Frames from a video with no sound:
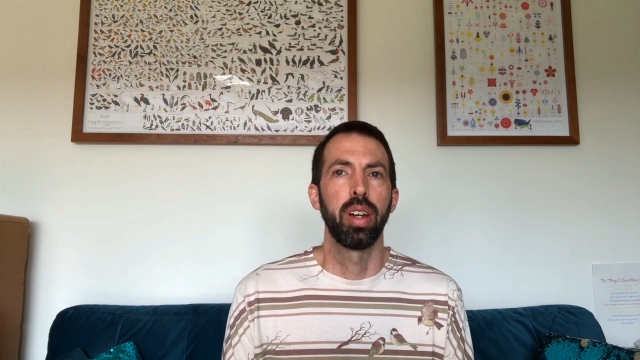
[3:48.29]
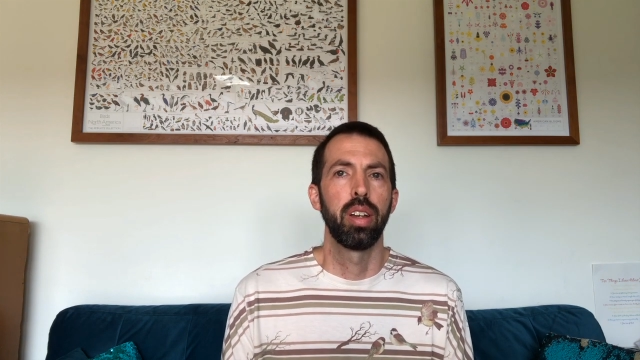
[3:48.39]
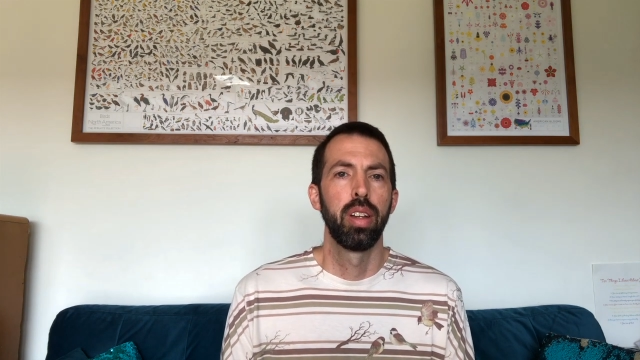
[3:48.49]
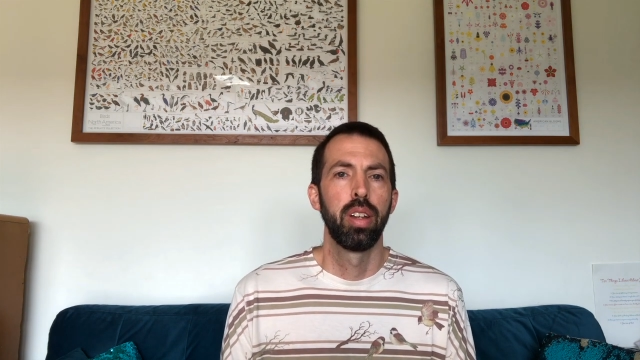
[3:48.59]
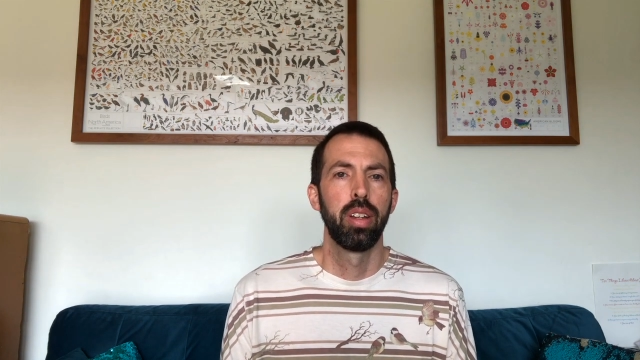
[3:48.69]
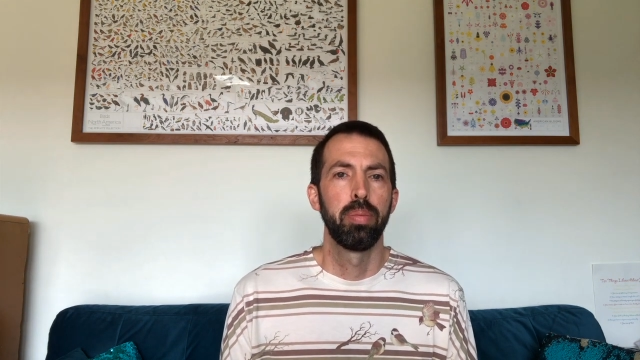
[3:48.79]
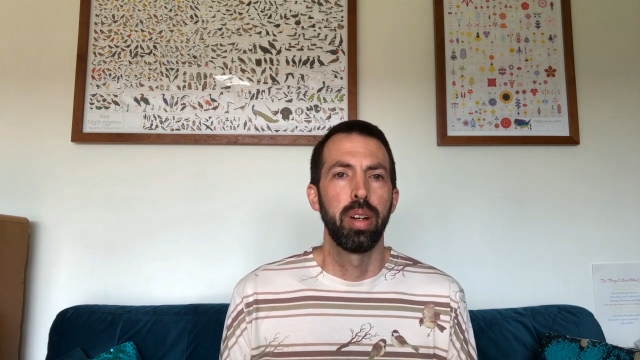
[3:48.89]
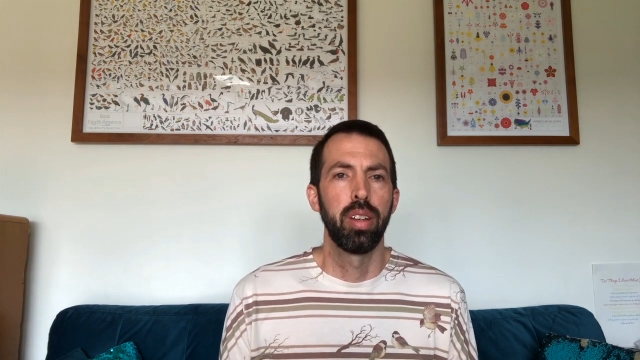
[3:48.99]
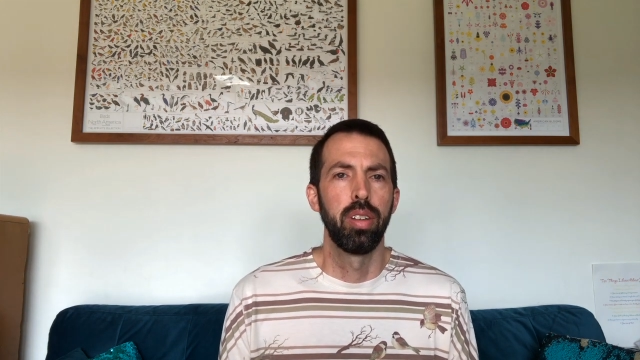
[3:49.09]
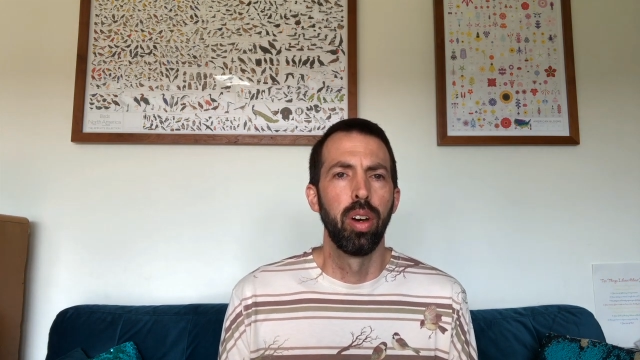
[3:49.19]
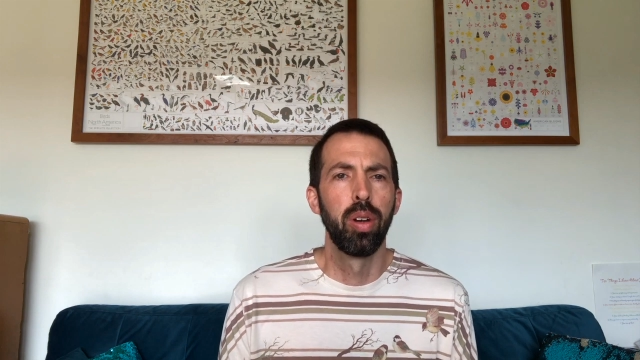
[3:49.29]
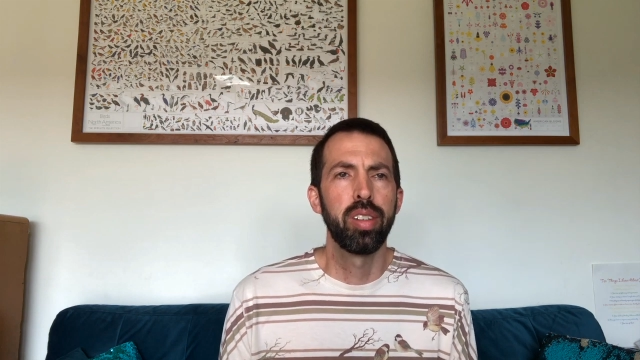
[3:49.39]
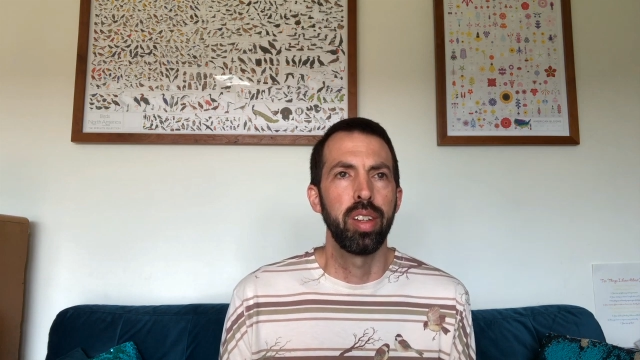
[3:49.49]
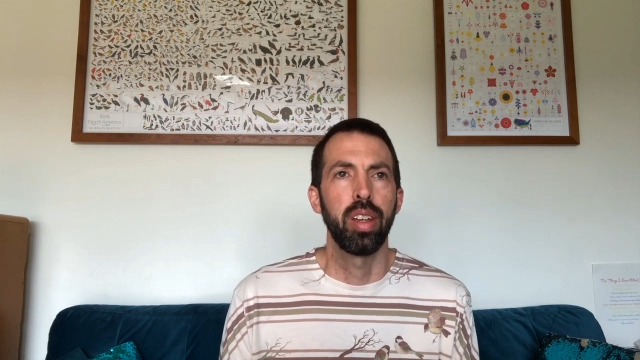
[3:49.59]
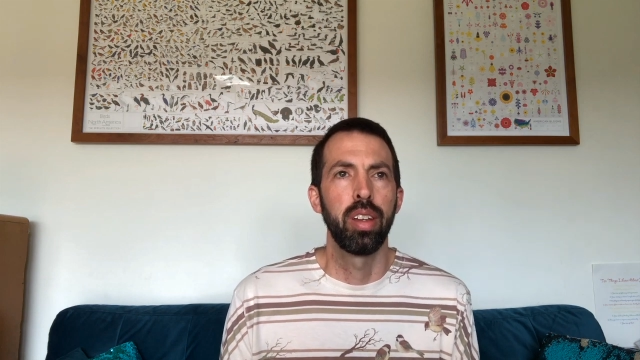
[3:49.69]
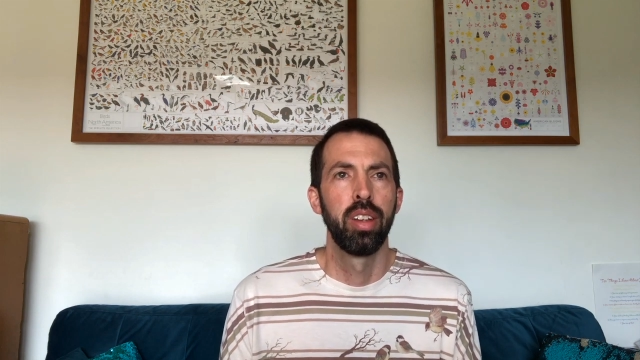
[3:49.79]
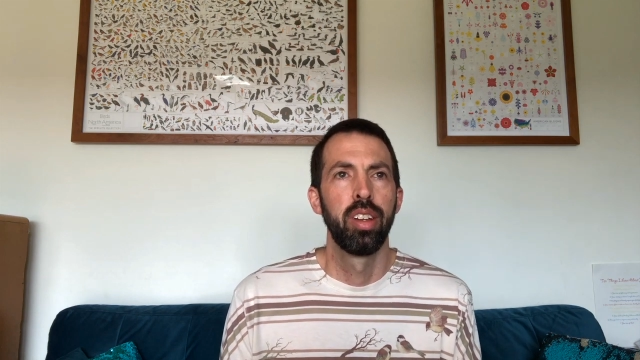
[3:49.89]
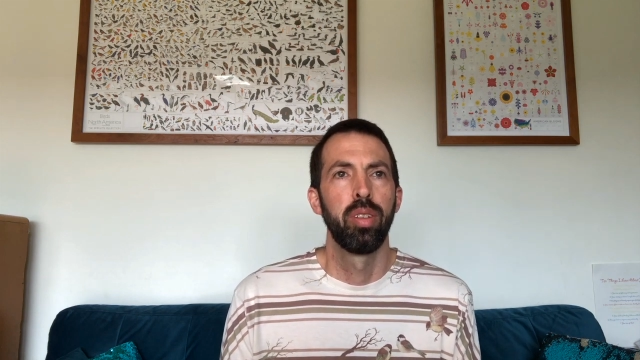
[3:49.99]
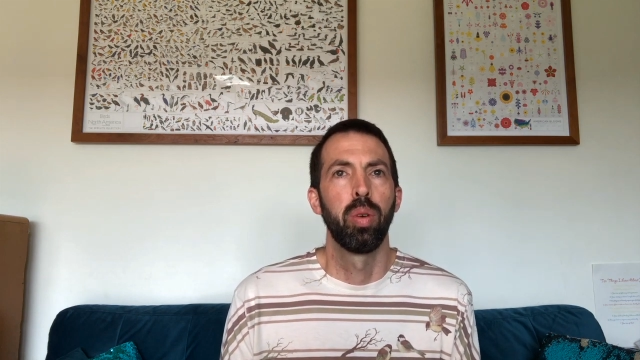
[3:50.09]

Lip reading: but noticing